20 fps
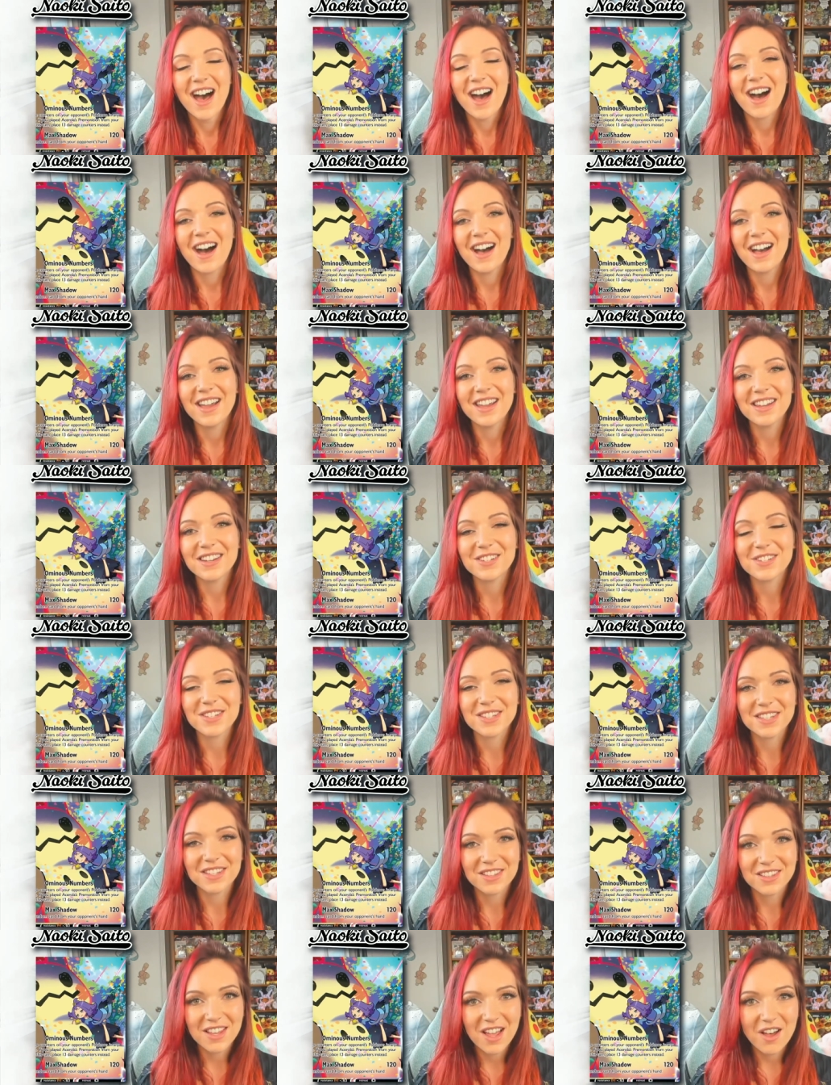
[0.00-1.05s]
I
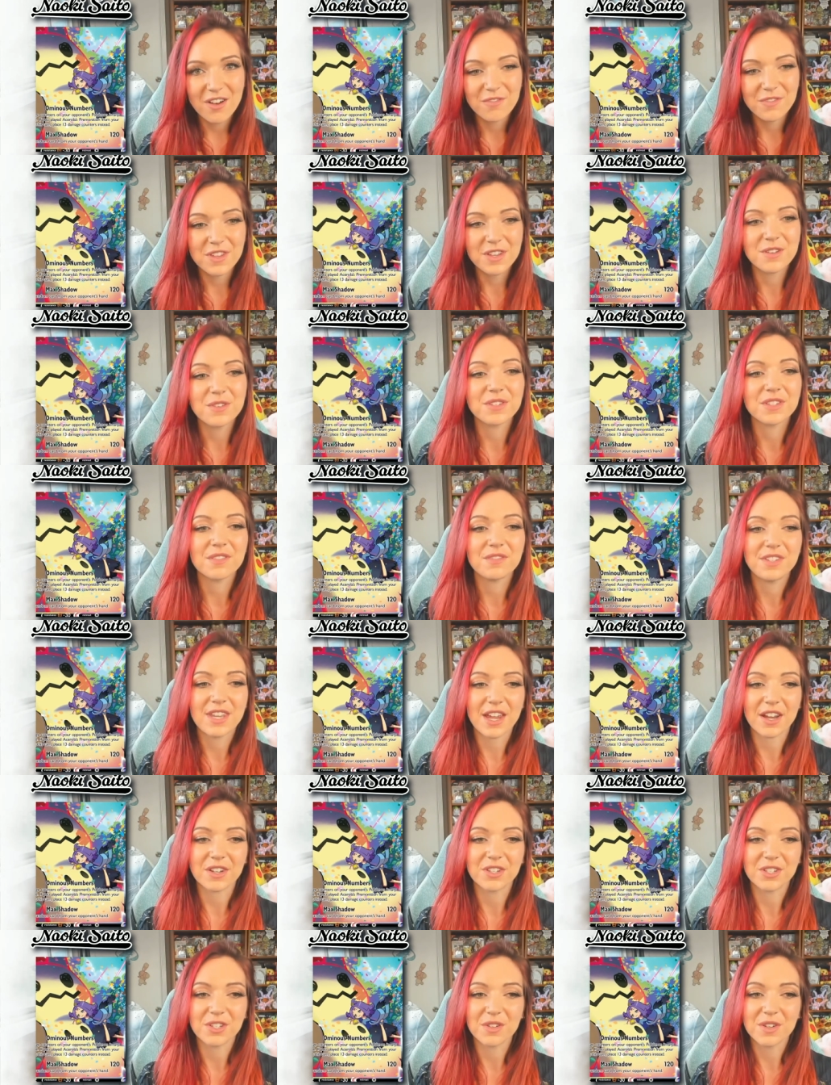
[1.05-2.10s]
just love the use of
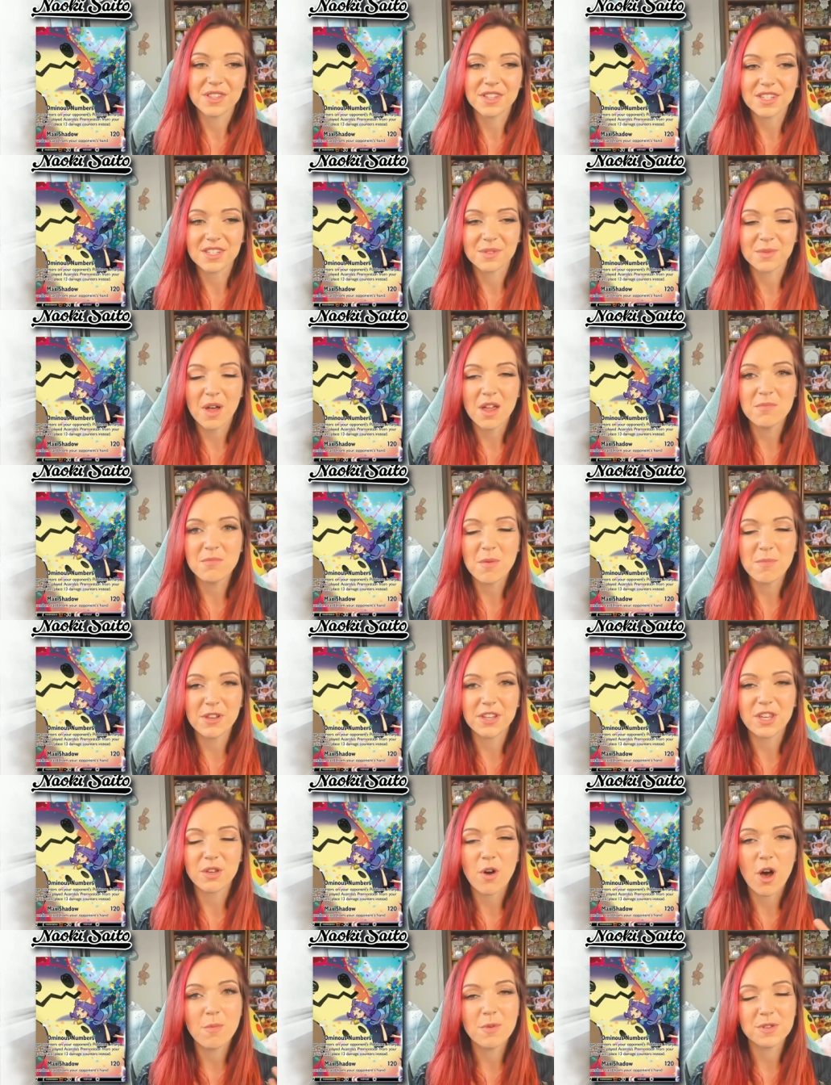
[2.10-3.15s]
texture in this one.
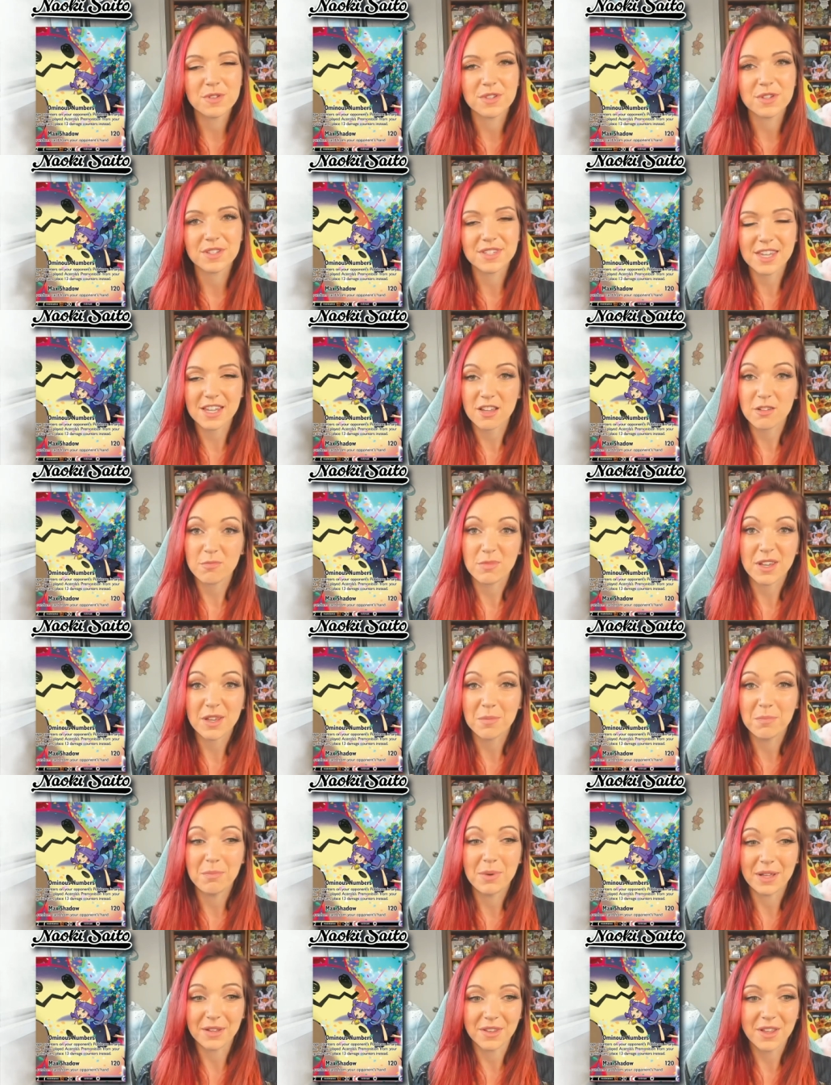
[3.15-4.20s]
Mimikyu almost looks like a big
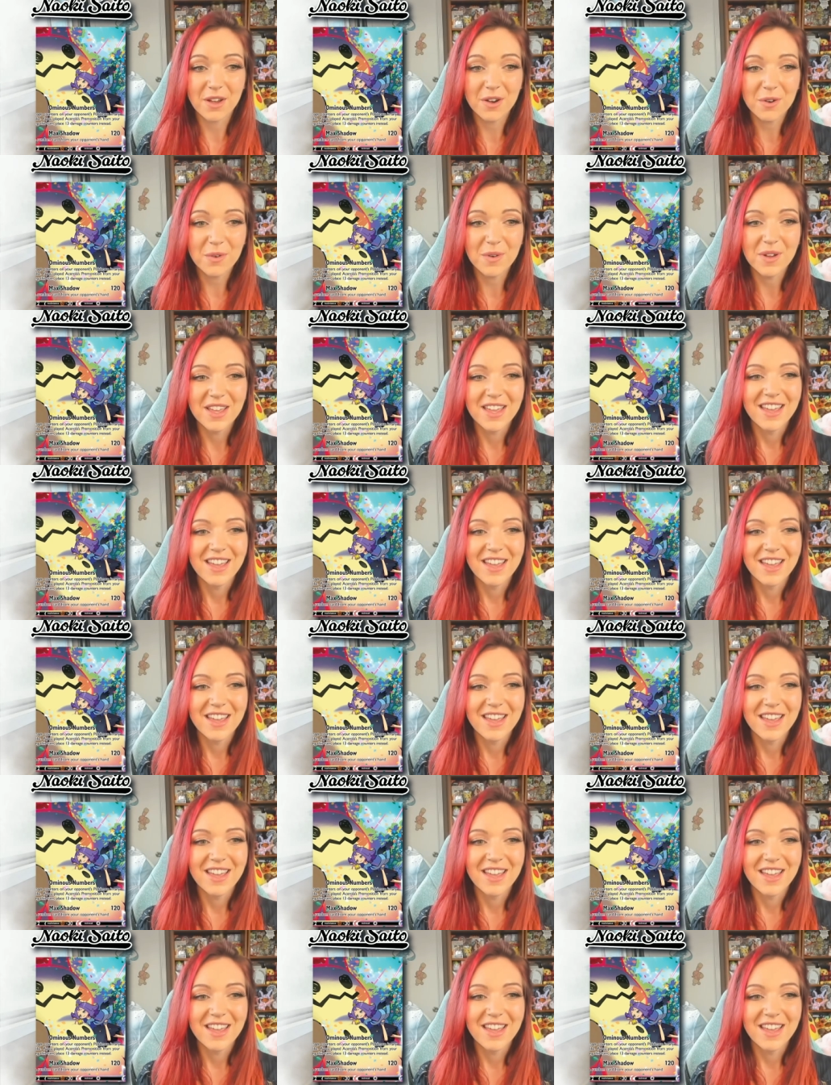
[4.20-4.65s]
pillow.